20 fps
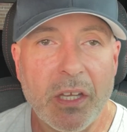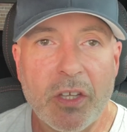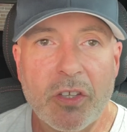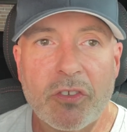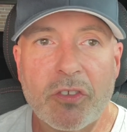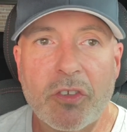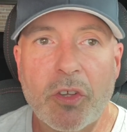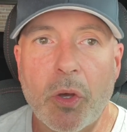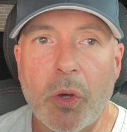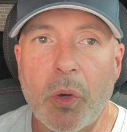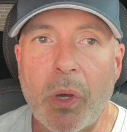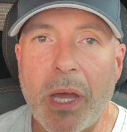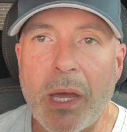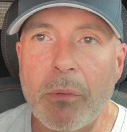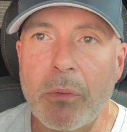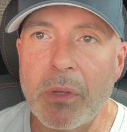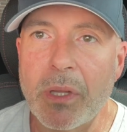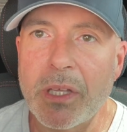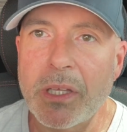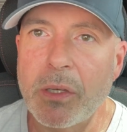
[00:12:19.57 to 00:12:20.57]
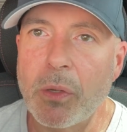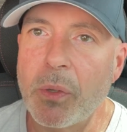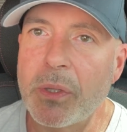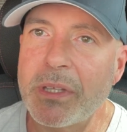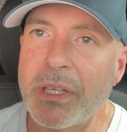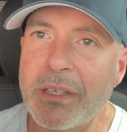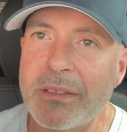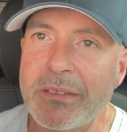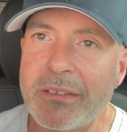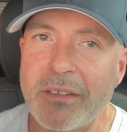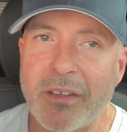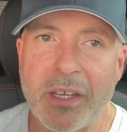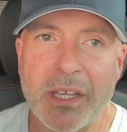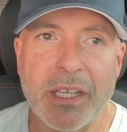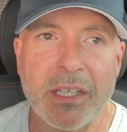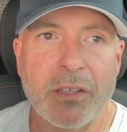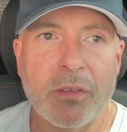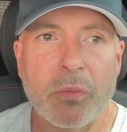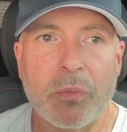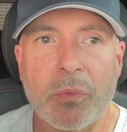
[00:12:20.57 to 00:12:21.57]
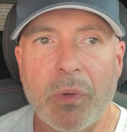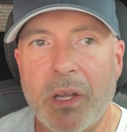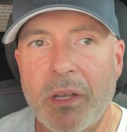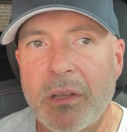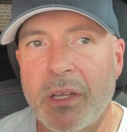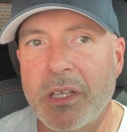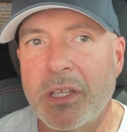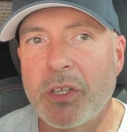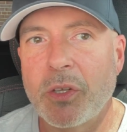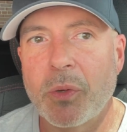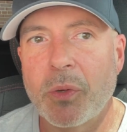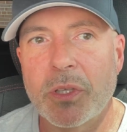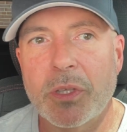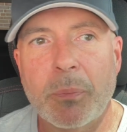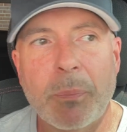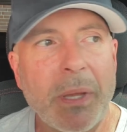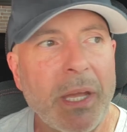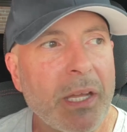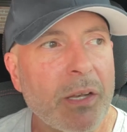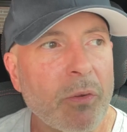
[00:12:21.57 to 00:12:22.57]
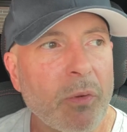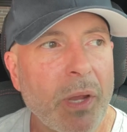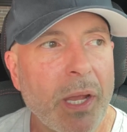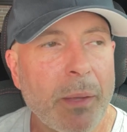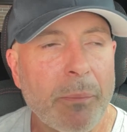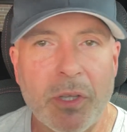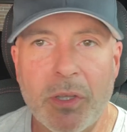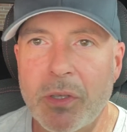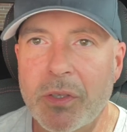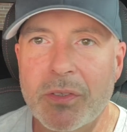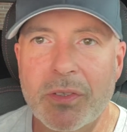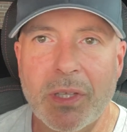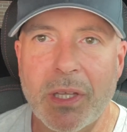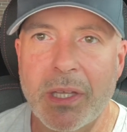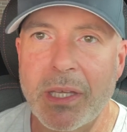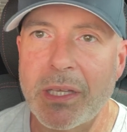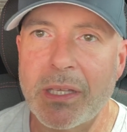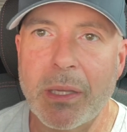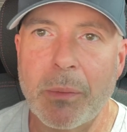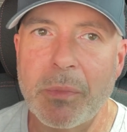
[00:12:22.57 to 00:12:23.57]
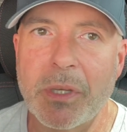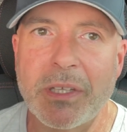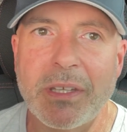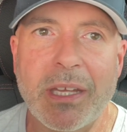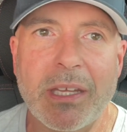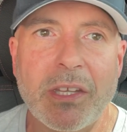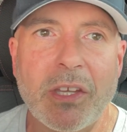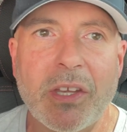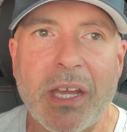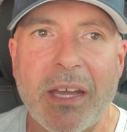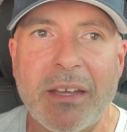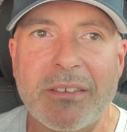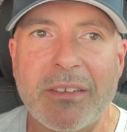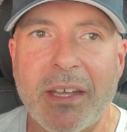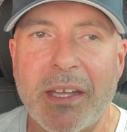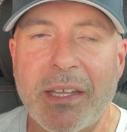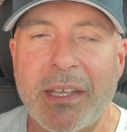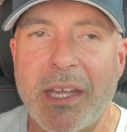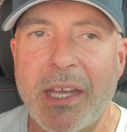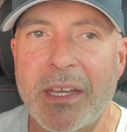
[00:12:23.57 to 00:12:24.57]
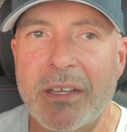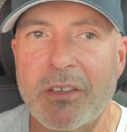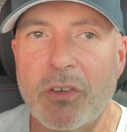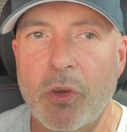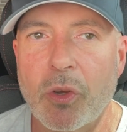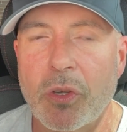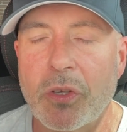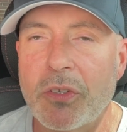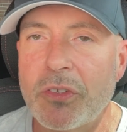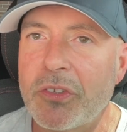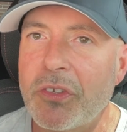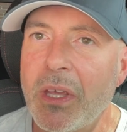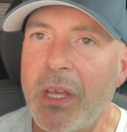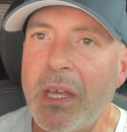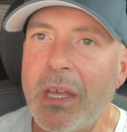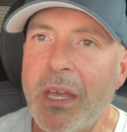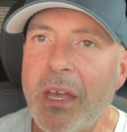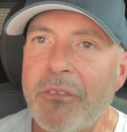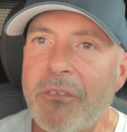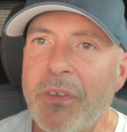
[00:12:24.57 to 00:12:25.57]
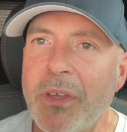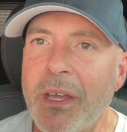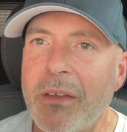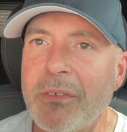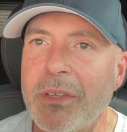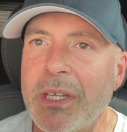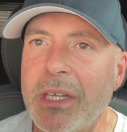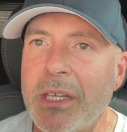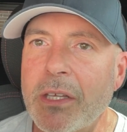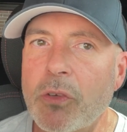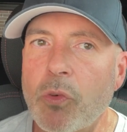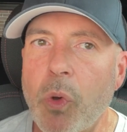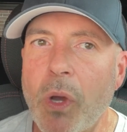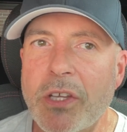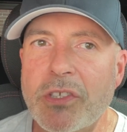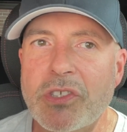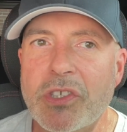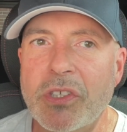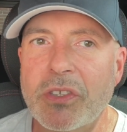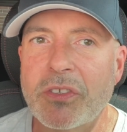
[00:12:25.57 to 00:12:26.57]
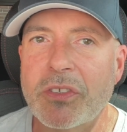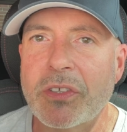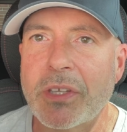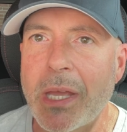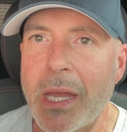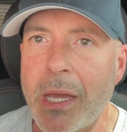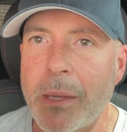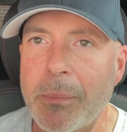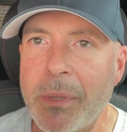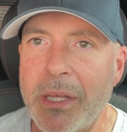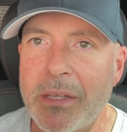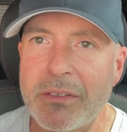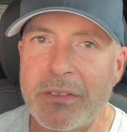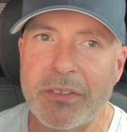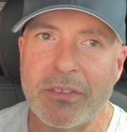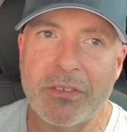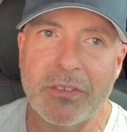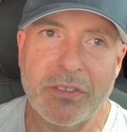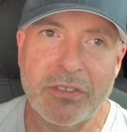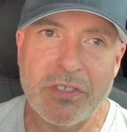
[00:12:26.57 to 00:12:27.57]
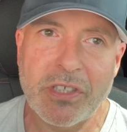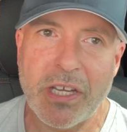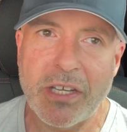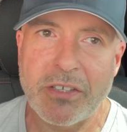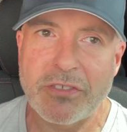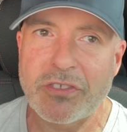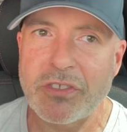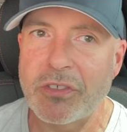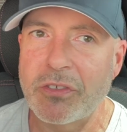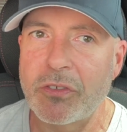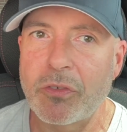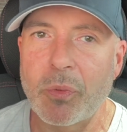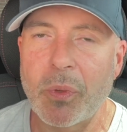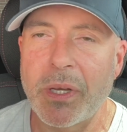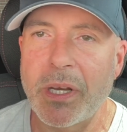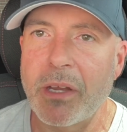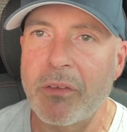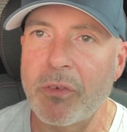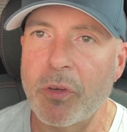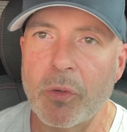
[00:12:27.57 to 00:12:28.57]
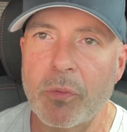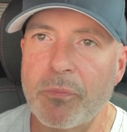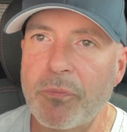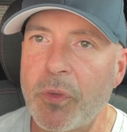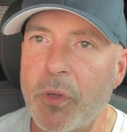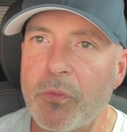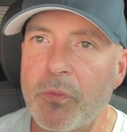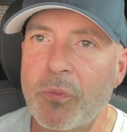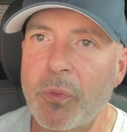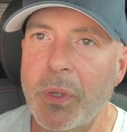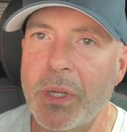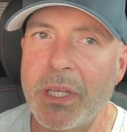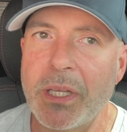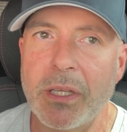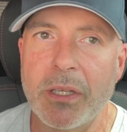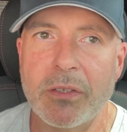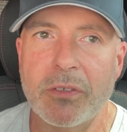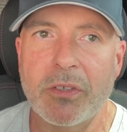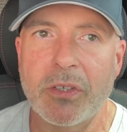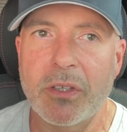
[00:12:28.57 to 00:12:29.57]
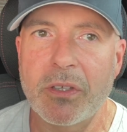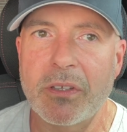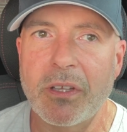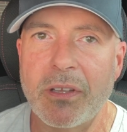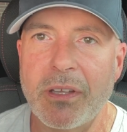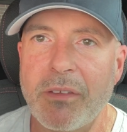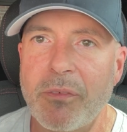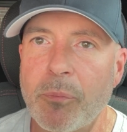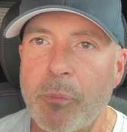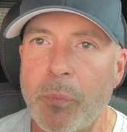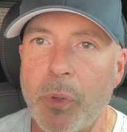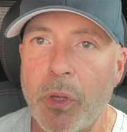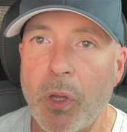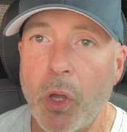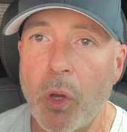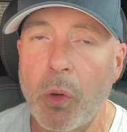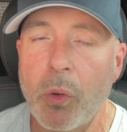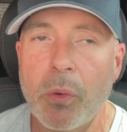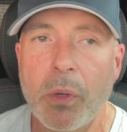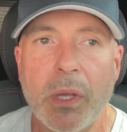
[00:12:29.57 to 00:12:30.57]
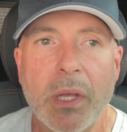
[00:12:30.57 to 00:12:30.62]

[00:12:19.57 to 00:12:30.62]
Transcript: So I will let you know what that's like. I'll let you know what the panorama looks like. I'm going to take you guys on that cruise. If you have any questions, comments, suggestions, whatever, feel free to leave them below.